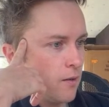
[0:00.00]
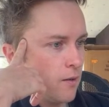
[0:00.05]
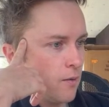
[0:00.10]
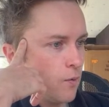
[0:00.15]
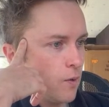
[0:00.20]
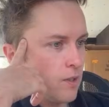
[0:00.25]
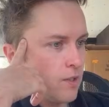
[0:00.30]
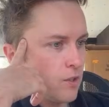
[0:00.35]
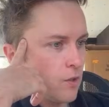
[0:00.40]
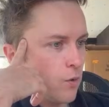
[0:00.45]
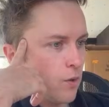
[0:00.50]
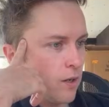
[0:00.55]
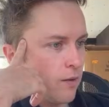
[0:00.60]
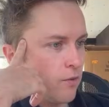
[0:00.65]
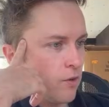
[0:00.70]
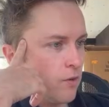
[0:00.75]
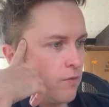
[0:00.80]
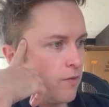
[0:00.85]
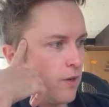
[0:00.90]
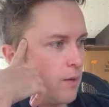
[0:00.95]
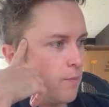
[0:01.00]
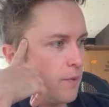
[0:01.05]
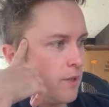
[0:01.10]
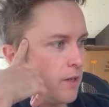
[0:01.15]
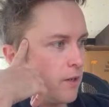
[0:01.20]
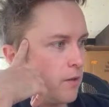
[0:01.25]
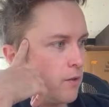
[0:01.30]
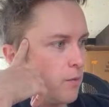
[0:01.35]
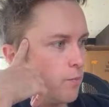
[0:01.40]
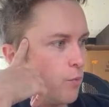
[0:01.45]
Why does no one ever invite me to
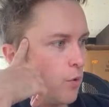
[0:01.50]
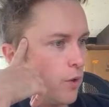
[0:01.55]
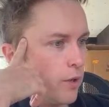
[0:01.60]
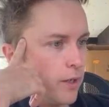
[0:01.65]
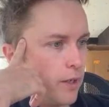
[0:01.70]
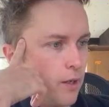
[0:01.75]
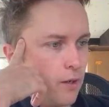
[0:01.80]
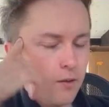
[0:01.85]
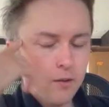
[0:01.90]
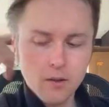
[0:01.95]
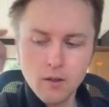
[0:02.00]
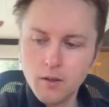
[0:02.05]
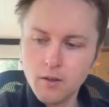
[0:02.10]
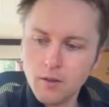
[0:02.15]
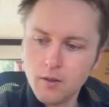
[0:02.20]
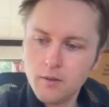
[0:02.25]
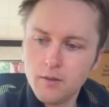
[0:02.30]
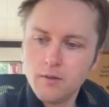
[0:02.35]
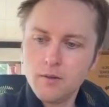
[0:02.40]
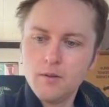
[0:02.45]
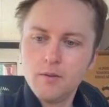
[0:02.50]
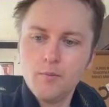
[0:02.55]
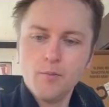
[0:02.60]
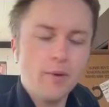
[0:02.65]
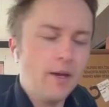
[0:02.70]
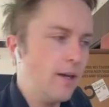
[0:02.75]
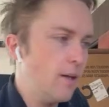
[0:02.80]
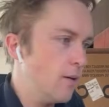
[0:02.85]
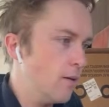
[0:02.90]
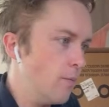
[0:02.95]
go to Borneo?
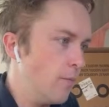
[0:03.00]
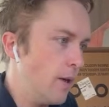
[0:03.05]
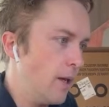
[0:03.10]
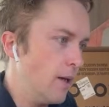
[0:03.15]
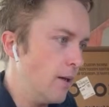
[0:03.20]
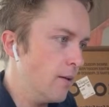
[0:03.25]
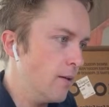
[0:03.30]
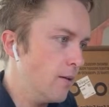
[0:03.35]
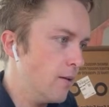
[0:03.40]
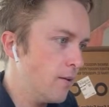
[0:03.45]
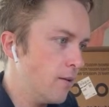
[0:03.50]
Man, oh man.